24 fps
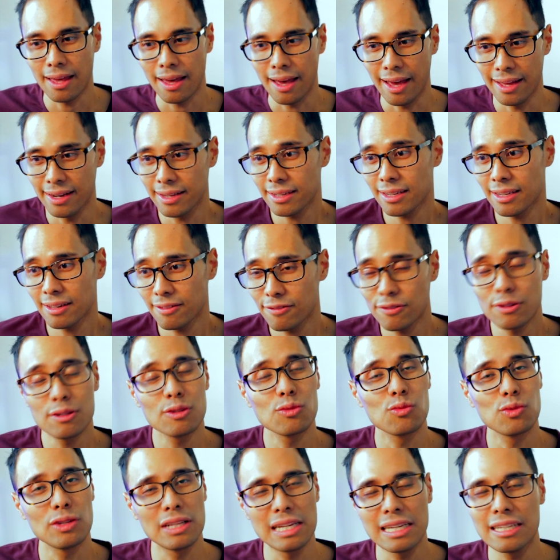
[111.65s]
And it can feel
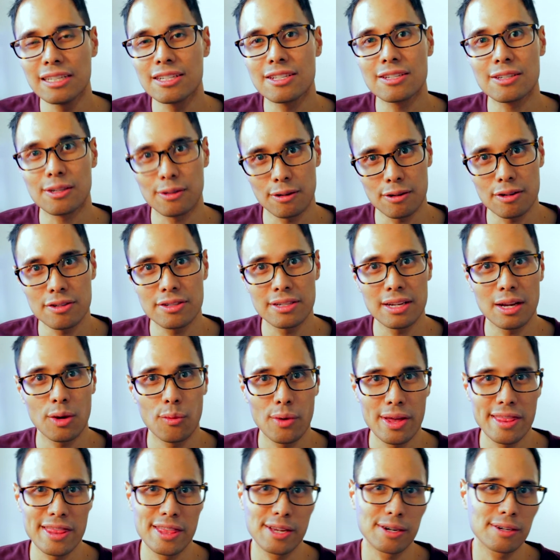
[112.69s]
really discouraging
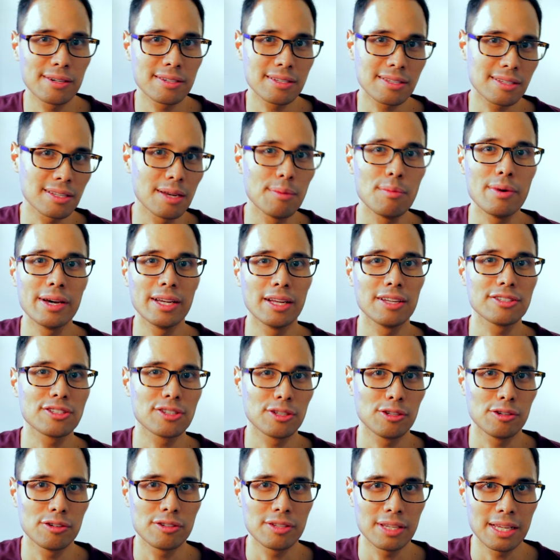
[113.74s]
when there's someone else
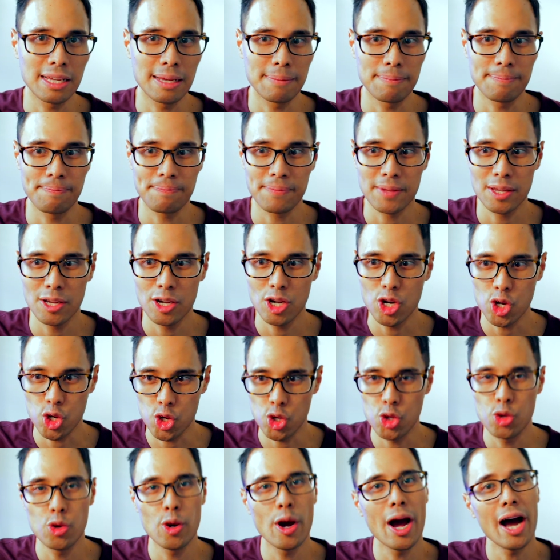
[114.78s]
on your team who
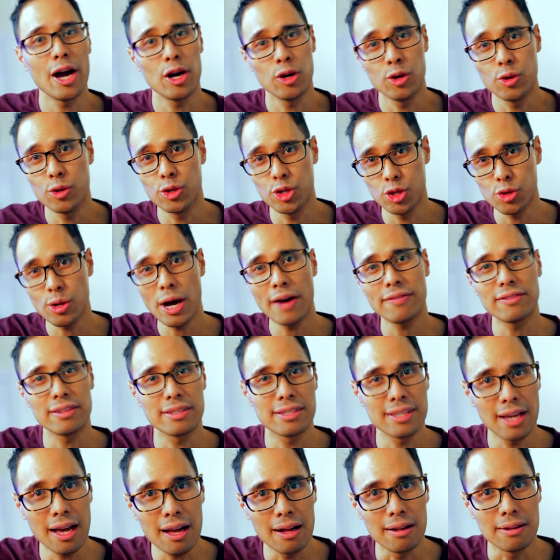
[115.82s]
you, who you have to
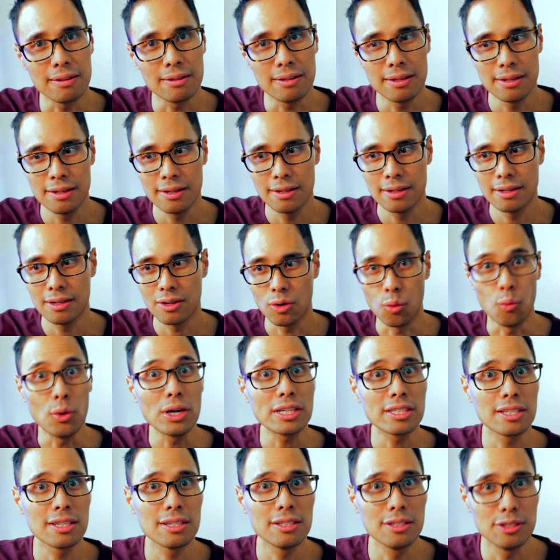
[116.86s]
tell
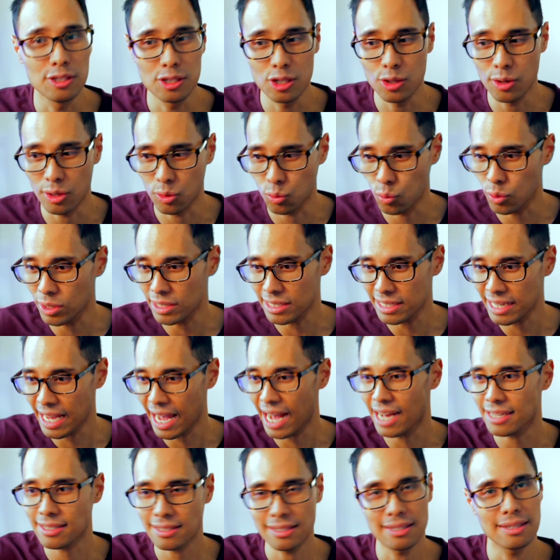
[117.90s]
what to do and what
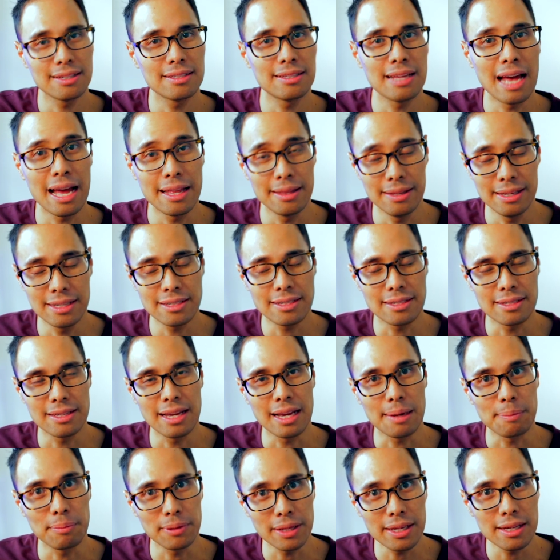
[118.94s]
tasks need to needs to
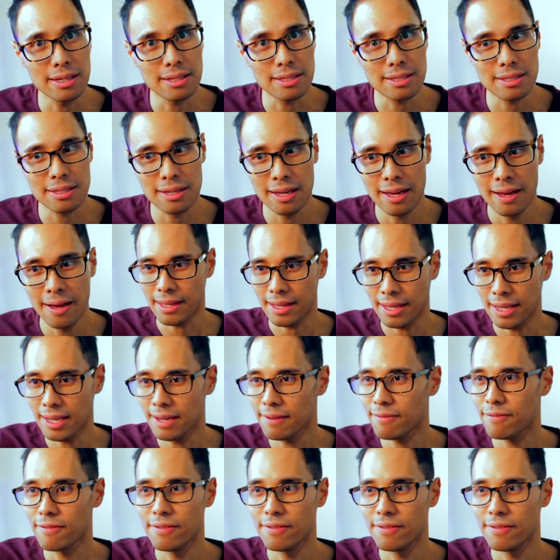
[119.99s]
take place if